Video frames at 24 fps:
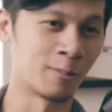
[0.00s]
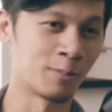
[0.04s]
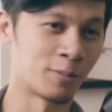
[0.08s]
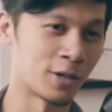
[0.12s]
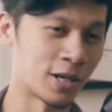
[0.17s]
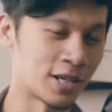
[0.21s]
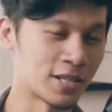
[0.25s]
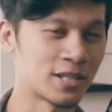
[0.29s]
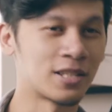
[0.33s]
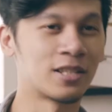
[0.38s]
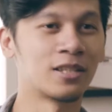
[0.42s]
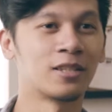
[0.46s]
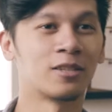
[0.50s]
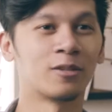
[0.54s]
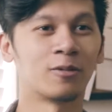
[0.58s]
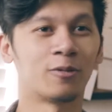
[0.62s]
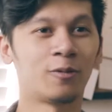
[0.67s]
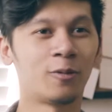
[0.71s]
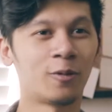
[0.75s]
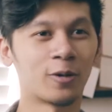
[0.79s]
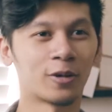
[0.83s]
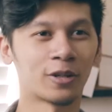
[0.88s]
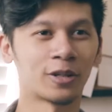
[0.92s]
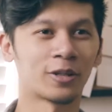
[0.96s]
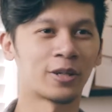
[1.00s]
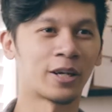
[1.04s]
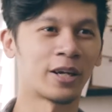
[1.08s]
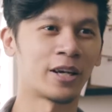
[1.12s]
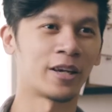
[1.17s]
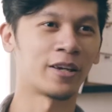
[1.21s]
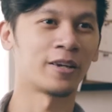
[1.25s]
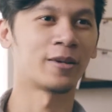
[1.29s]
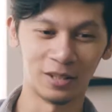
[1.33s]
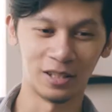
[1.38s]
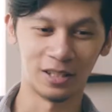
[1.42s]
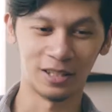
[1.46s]
compressed into
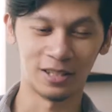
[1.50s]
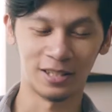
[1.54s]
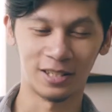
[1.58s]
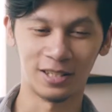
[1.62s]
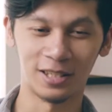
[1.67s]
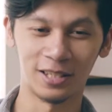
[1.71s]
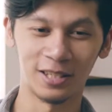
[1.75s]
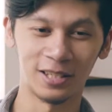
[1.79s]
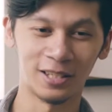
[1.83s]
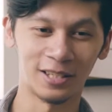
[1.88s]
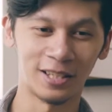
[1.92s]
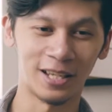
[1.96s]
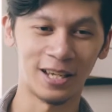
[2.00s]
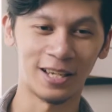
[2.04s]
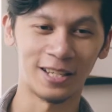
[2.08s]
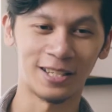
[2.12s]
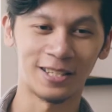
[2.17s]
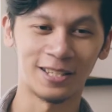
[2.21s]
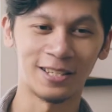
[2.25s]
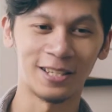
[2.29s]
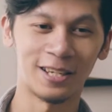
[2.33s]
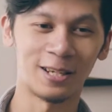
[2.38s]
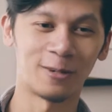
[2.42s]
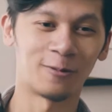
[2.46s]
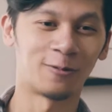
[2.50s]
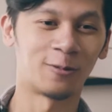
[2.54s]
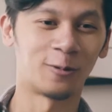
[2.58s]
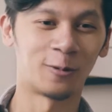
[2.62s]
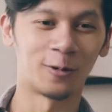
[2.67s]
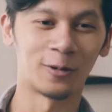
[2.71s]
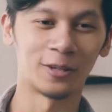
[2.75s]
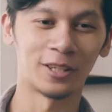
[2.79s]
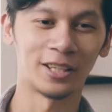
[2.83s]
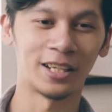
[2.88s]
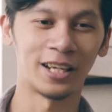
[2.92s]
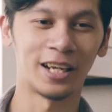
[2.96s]
4K, seeing that it's not
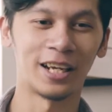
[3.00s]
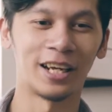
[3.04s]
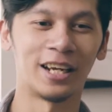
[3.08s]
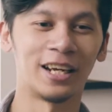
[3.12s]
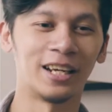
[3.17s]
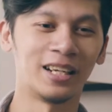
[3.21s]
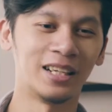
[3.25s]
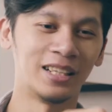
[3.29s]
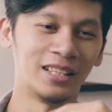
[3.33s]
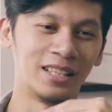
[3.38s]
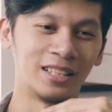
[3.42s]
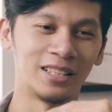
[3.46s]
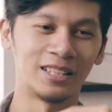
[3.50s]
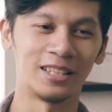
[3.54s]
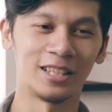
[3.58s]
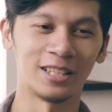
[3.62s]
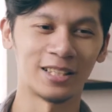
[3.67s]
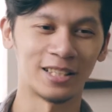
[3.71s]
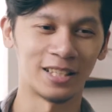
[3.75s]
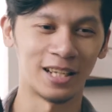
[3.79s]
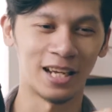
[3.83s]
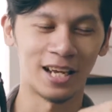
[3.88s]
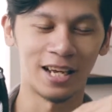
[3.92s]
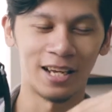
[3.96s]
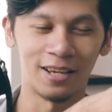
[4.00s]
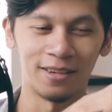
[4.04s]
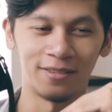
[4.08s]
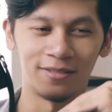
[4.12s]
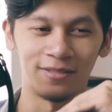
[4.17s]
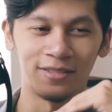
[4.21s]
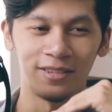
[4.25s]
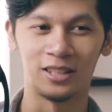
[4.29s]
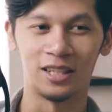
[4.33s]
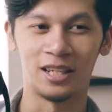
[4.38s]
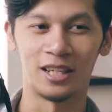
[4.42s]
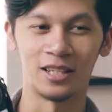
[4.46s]
4K and it doesn't
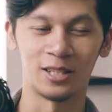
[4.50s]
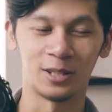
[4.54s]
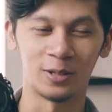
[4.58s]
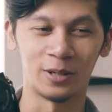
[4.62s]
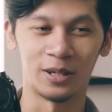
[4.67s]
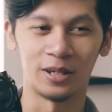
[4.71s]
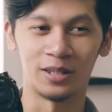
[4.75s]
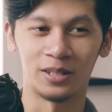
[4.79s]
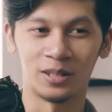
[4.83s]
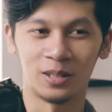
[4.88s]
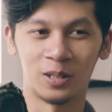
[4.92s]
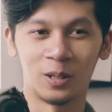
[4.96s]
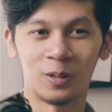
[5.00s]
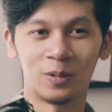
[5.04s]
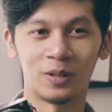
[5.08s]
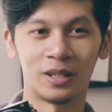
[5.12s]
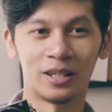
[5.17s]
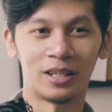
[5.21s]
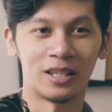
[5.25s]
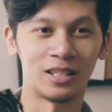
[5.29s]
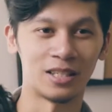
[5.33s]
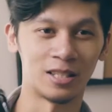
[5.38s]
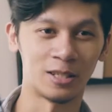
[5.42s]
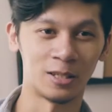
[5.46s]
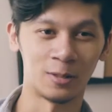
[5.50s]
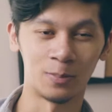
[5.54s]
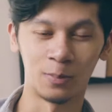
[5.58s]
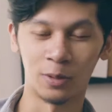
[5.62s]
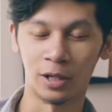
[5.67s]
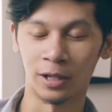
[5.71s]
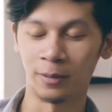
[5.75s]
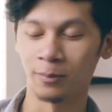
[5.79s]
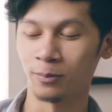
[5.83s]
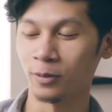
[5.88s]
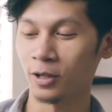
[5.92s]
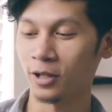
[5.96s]
have as great as low light as its
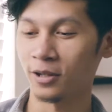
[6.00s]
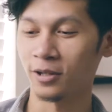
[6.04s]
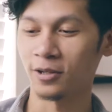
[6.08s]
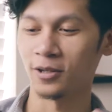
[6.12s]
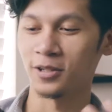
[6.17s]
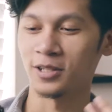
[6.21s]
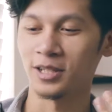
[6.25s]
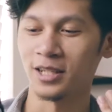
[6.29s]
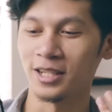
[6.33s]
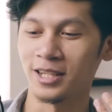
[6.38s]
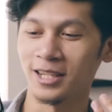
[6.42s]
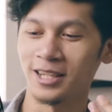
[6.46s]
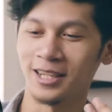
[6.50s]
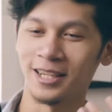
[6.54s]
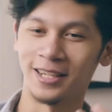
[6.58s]
big brothers,